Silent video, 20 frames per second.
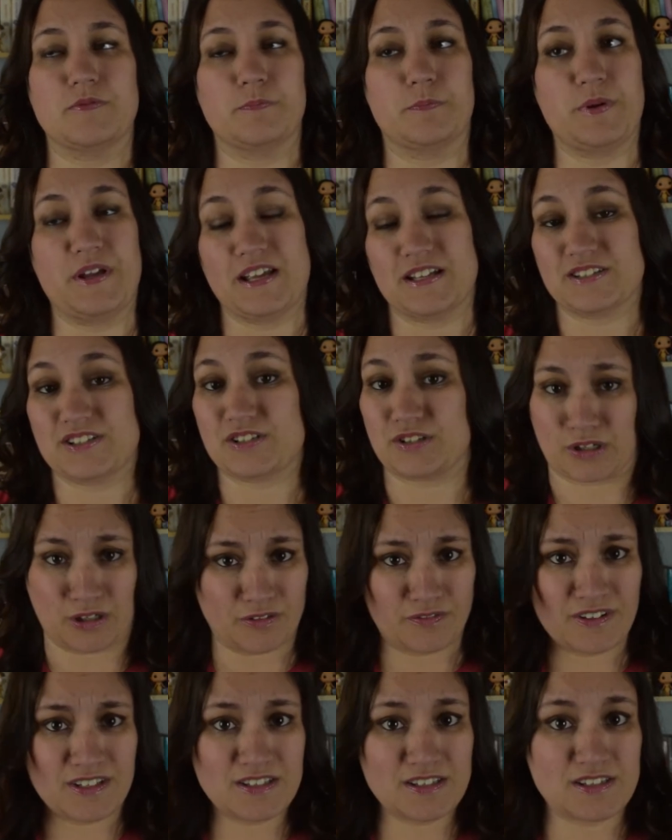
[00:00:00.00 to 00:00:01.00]
being
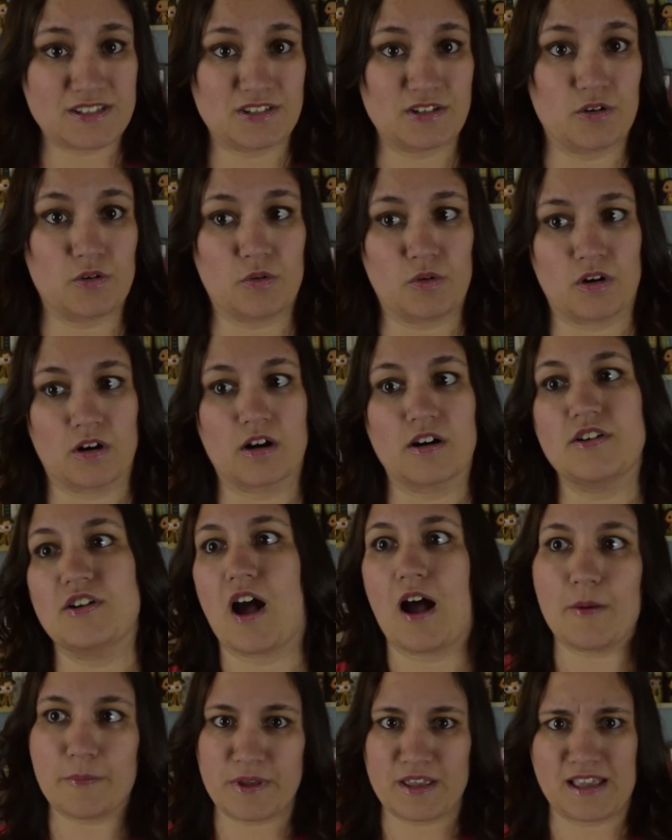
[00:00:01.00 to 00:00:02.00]
servants or
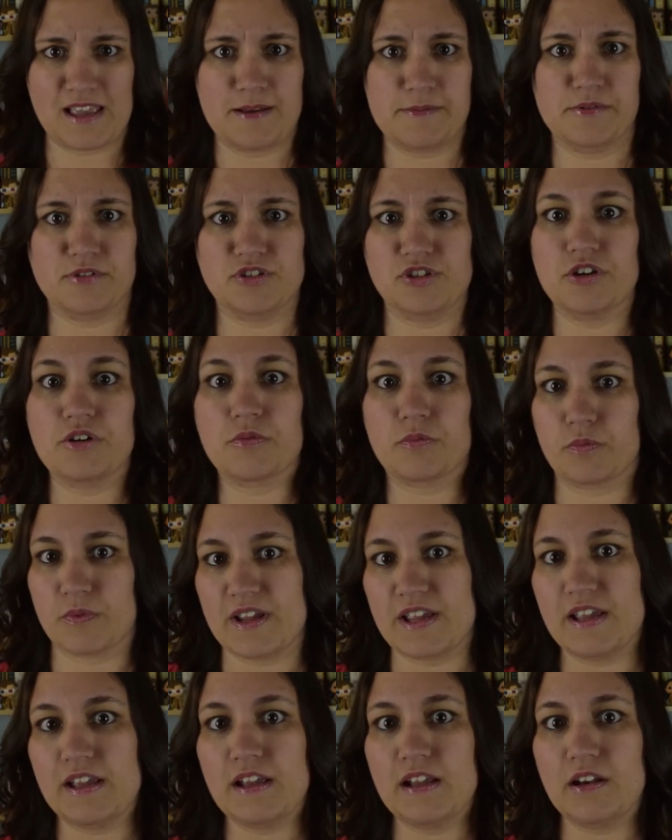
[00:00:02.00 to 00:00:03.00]
not being able to
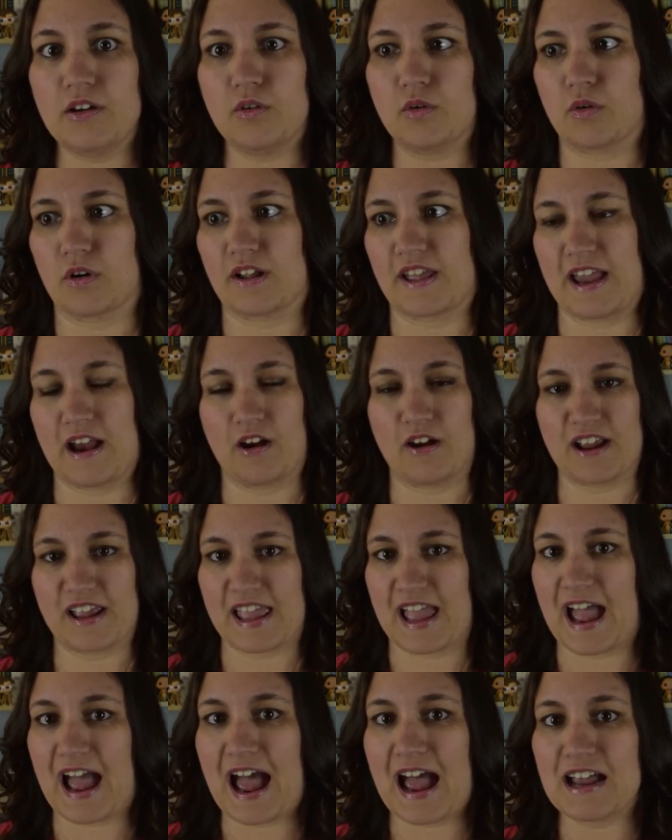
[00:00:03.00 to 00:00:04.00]
read or carry
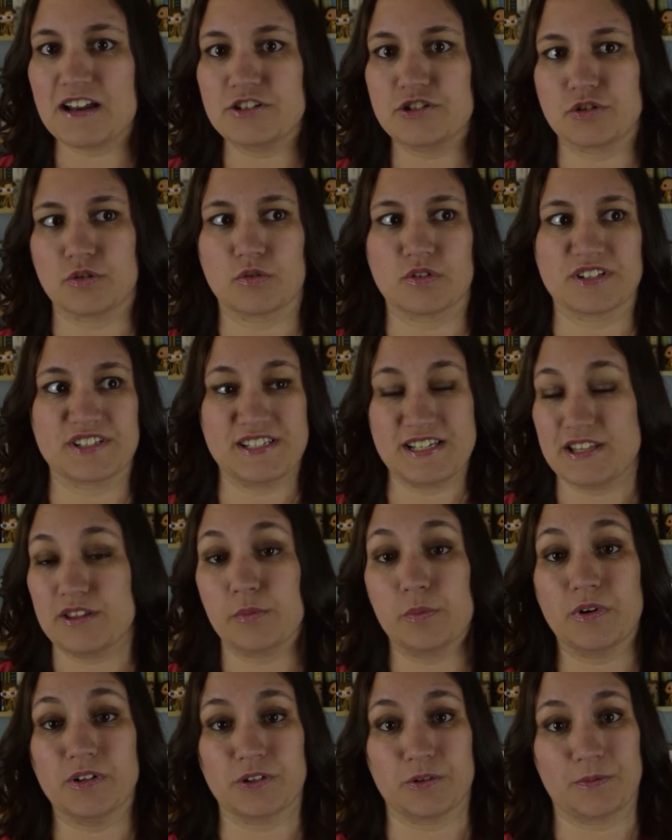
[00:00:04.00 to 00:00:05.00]
cash or see the
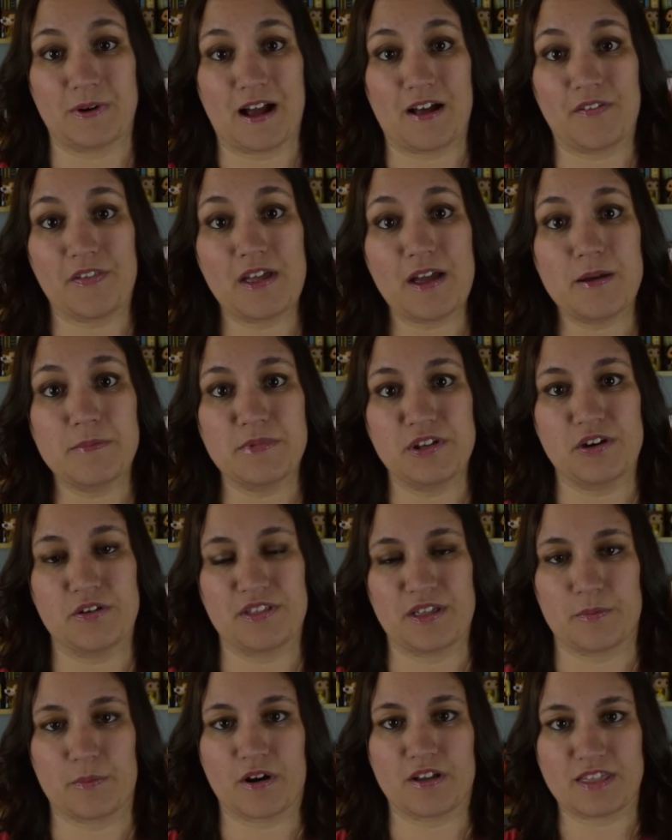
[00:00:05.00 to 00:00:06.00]
world around them. You know,
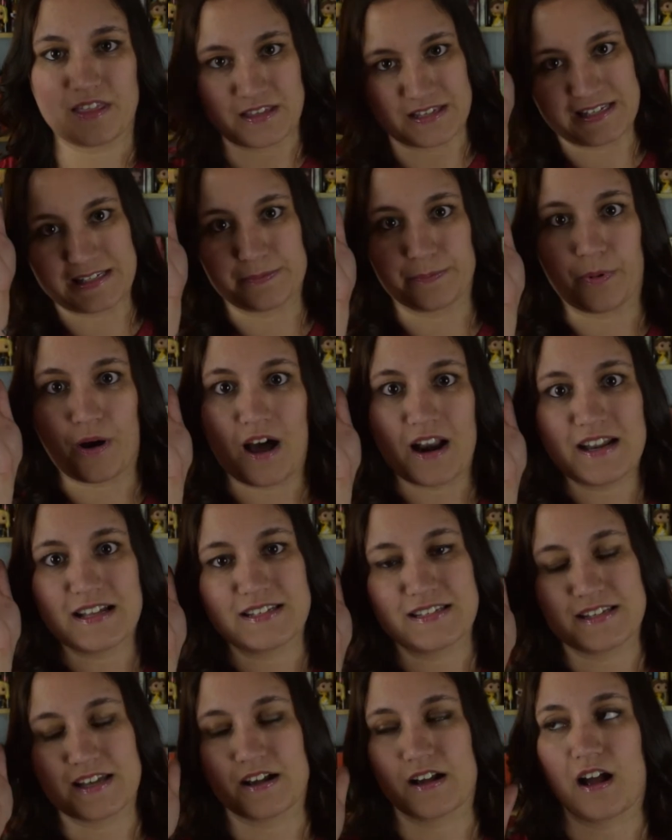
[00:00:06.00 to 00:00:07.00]
they wear these
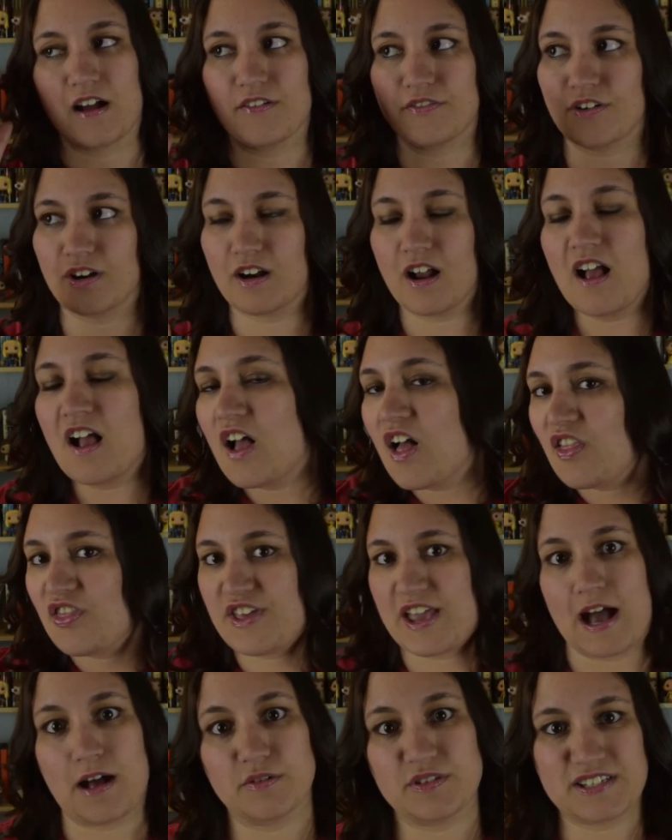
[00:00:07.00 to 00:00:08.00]
bonnets that cover
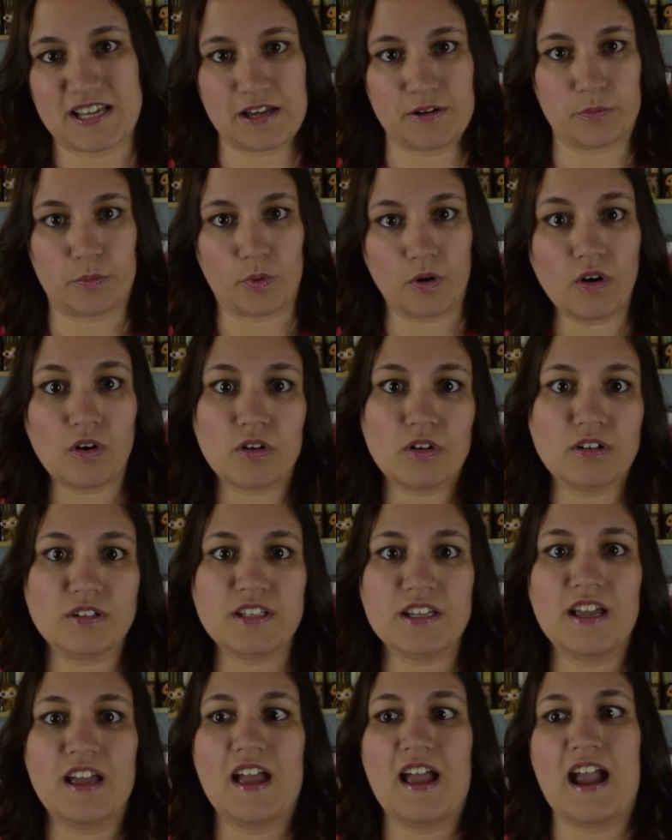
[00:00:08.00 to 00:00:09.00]
the outside
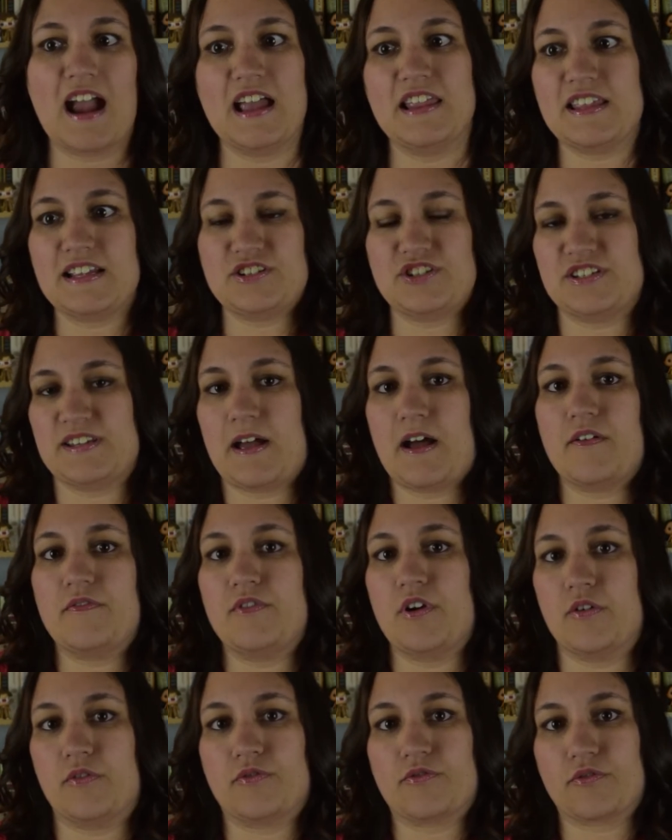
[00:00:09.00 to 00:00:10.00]
world and they just have
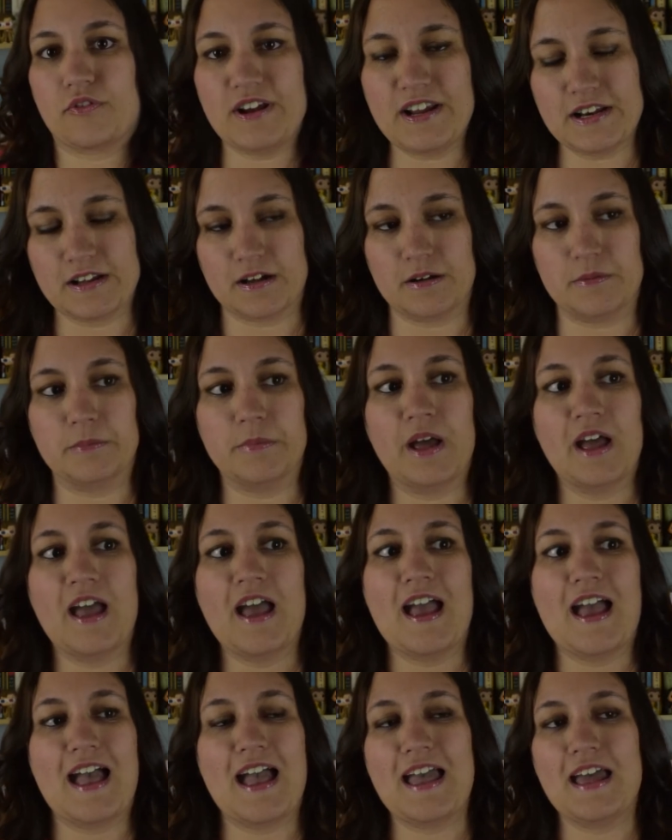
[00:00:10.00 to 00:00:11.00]
no freedom.
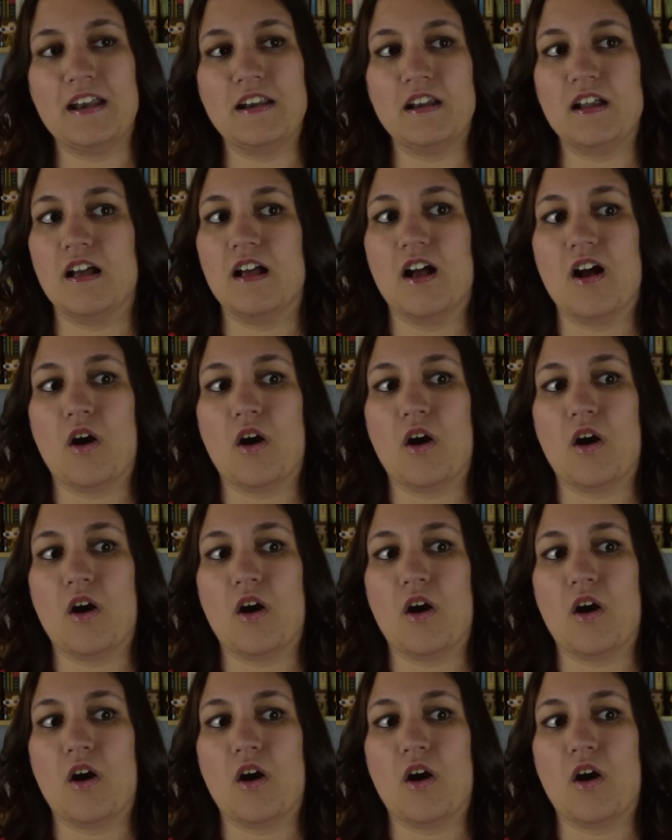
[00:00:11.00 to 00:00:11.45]
And